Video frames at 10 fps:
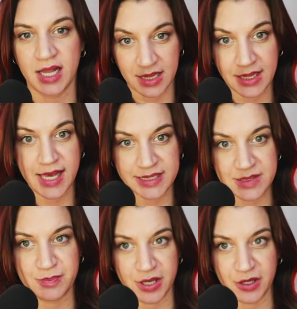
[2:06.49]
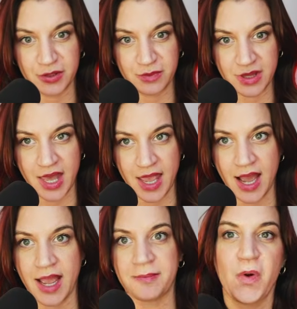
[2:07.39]
Let's build with
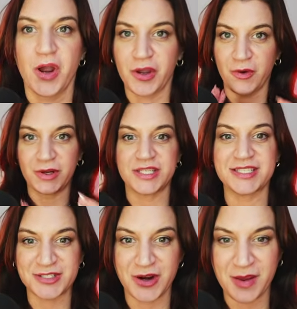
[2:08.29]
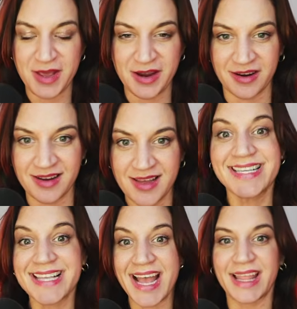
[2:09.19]
AI. We're going to describe here is
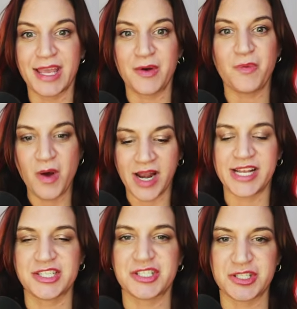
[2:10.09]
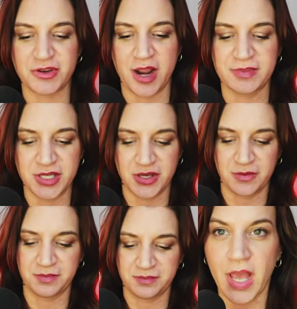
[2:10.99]
exactly what I just described to you.
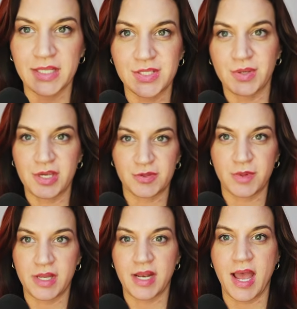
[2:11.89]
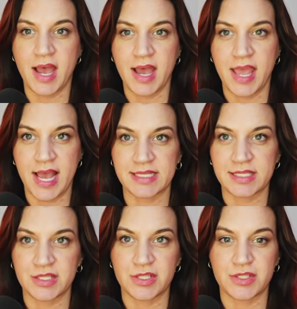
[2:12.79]
Okay, so here's what I
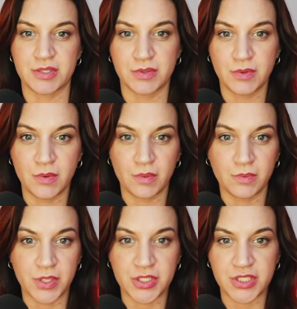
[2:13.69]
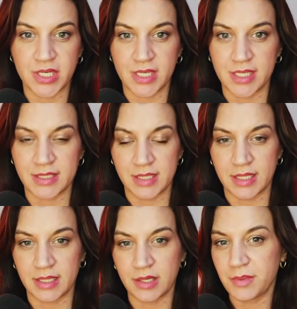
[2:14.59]
asked it to do, which is
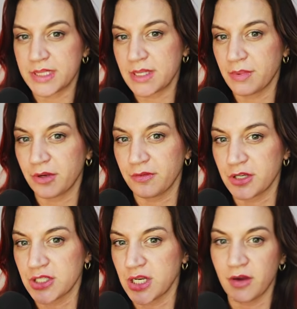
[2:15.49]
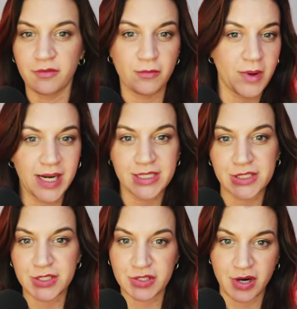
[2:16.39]
a little bit simpler version of what I
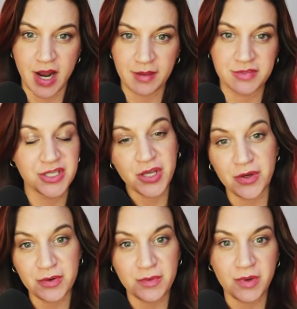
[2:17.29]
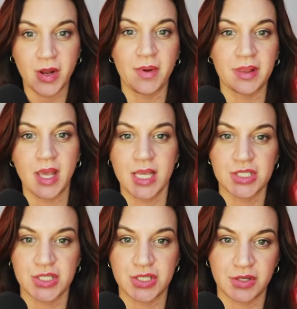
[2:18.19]
just described to you, what I want the
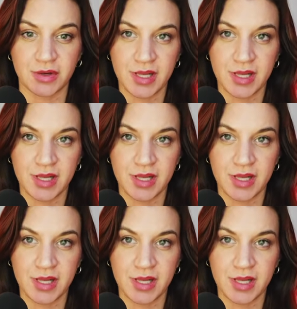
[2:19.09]
agent to do.